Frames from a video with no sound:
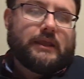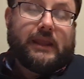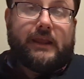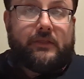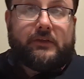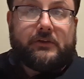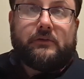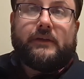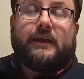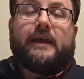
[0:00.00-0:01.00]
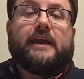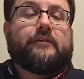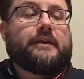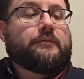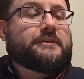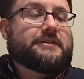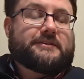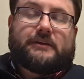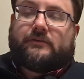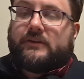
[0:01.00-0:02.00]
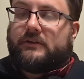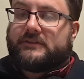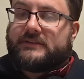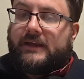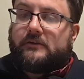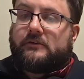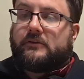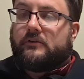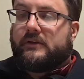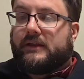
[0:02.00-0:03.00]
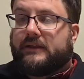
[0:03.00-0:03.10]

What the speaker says: in the tuning I have it in, which is often called standard tuning,